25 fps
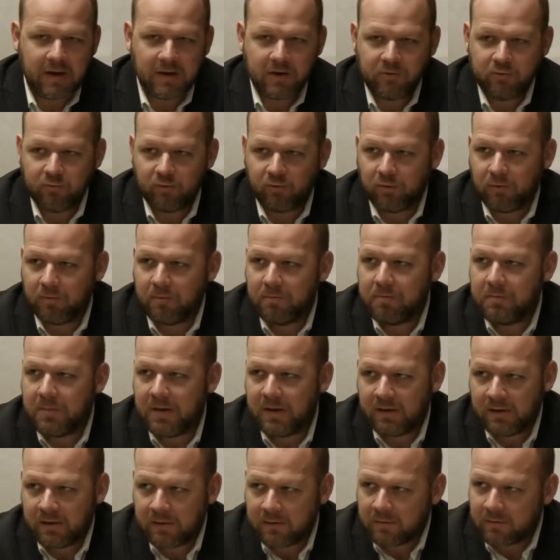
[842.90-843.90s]
annual
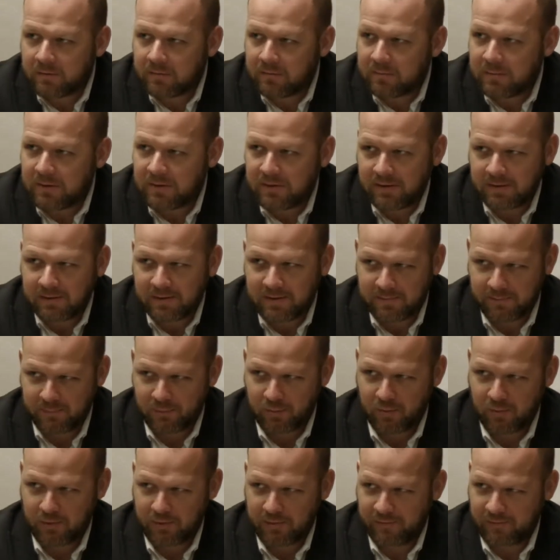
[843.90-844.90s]
minutes, meaning that
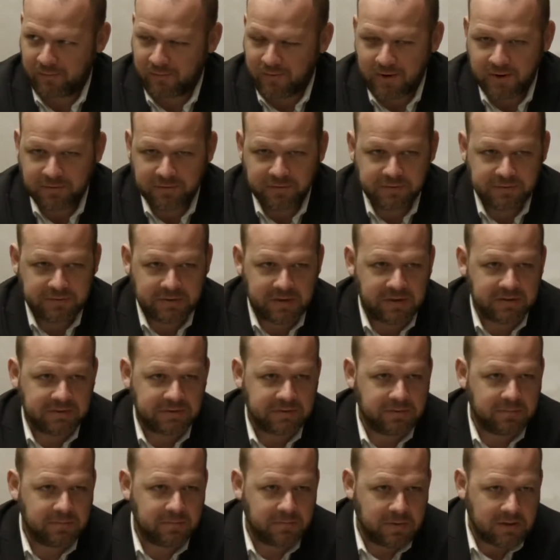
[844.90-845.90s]
board of directors has
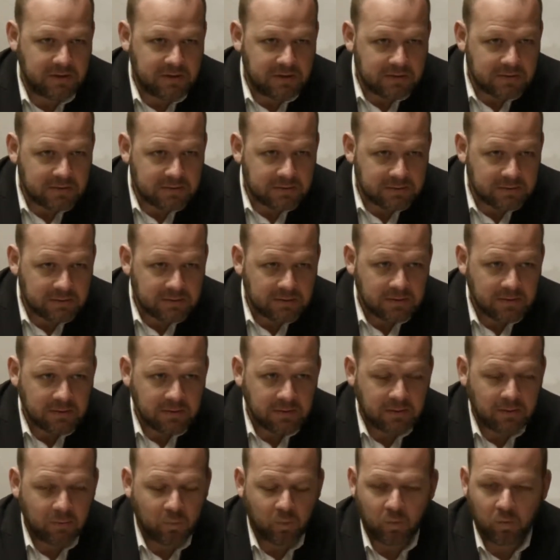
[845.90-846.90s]
to meet
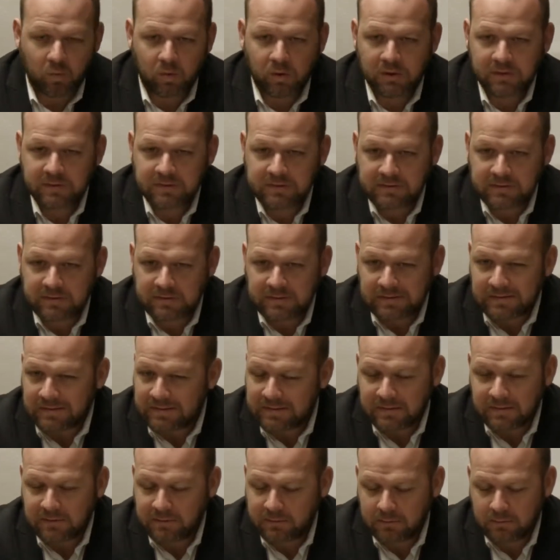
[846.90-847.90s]
once at
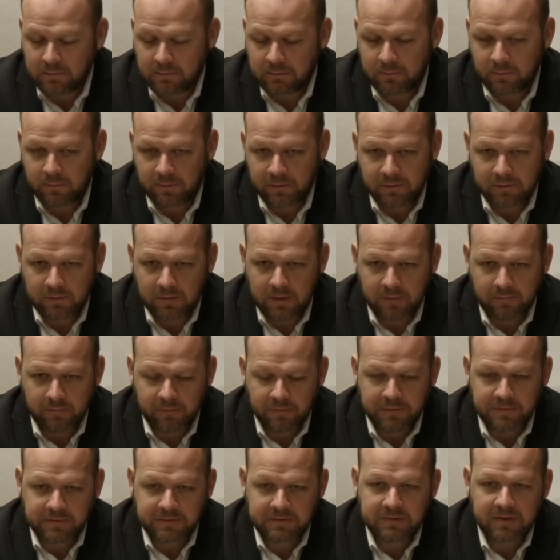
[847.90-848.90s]
least. With
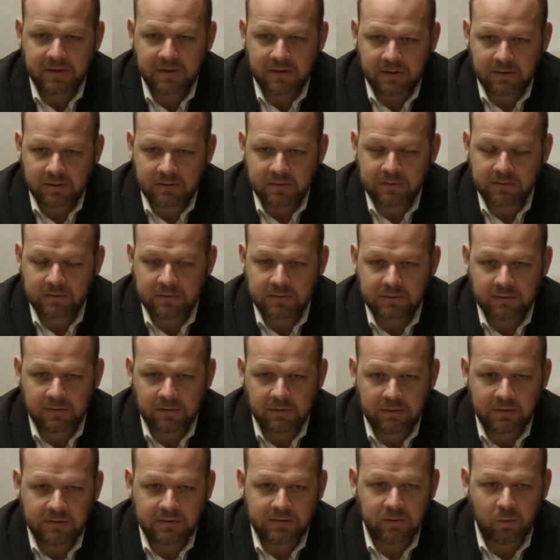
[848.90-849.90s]
every state, it's
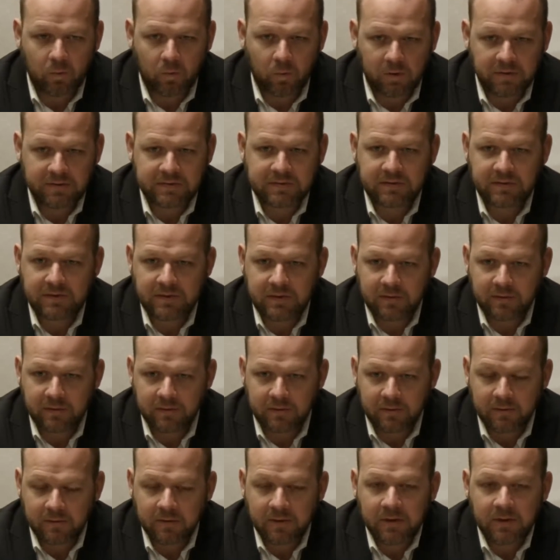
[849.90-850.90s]
at least once a
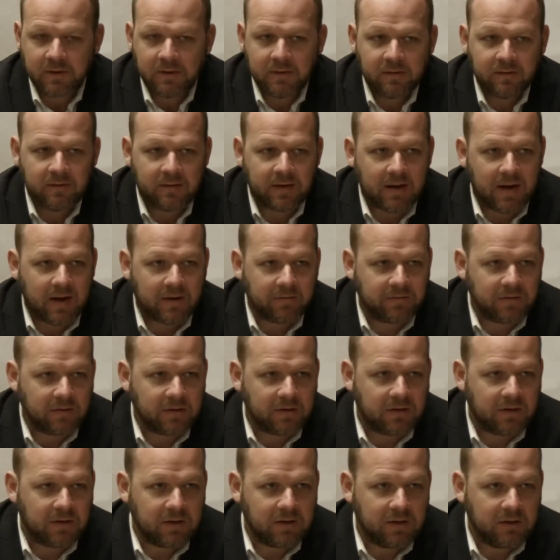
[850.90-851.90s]
year. They have to
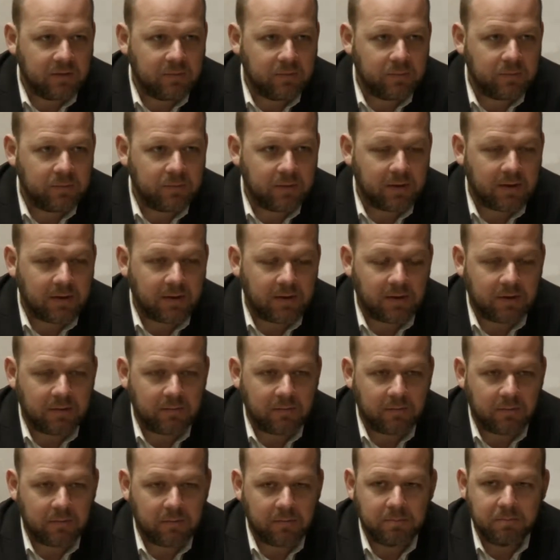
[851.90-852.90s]
keep
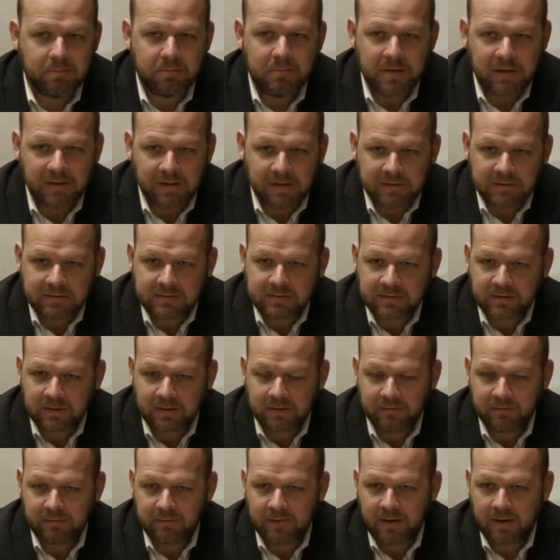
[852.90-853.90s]
minutes
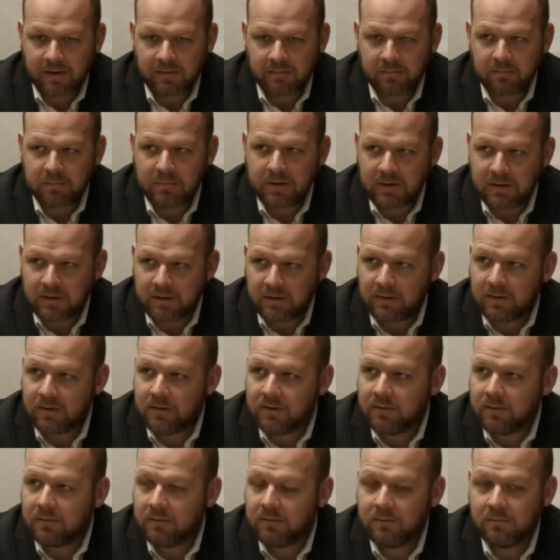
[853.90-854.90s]
of that
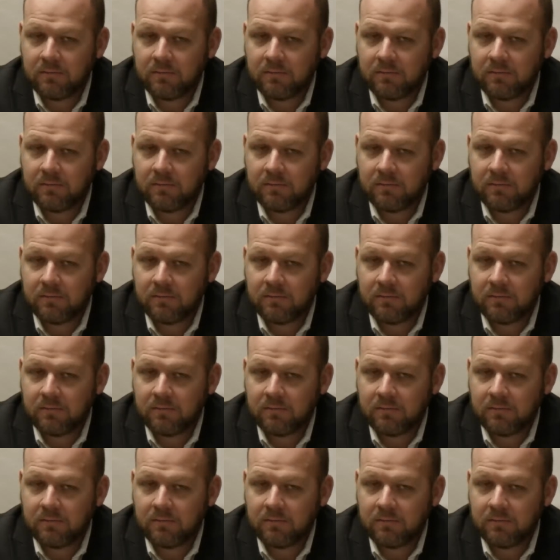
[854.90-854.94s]
meeting,